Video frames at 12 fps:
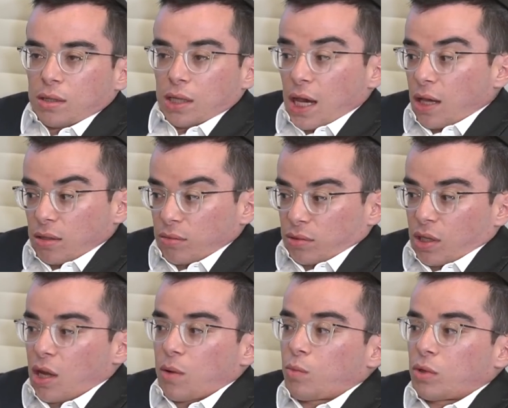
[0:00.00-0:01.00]
that
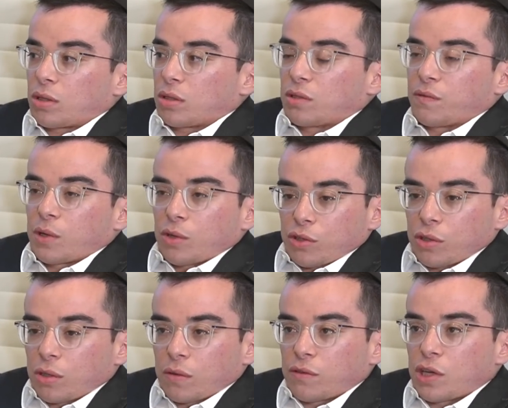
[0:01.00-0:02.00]
came with this fair
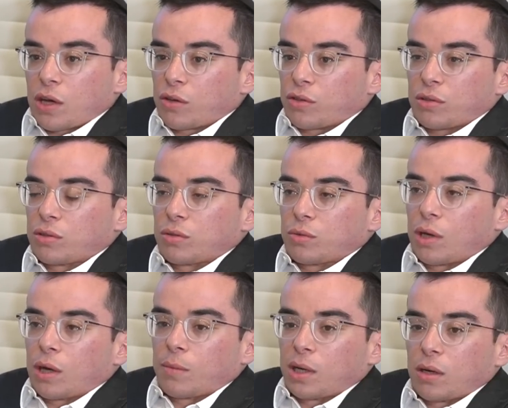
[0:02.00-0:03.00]
share of challenges
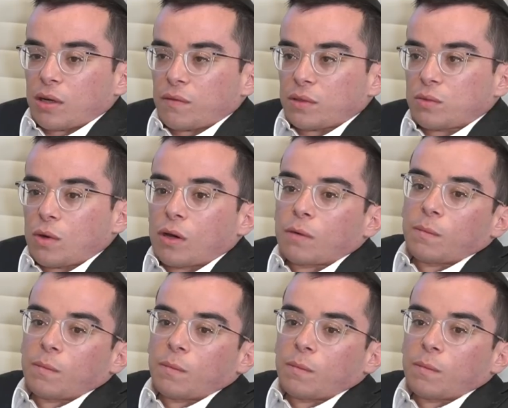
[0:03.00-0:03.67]
throughout my life as well.